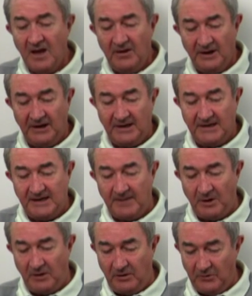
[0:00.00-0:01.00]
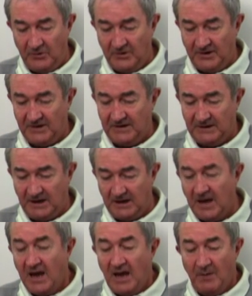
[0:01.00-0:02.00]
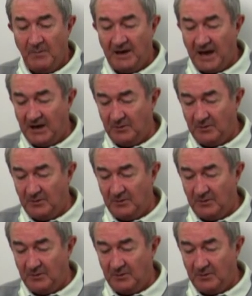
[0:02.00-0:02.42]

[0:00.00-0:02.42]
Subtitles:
Then he'd summoned Thorn and Stig and began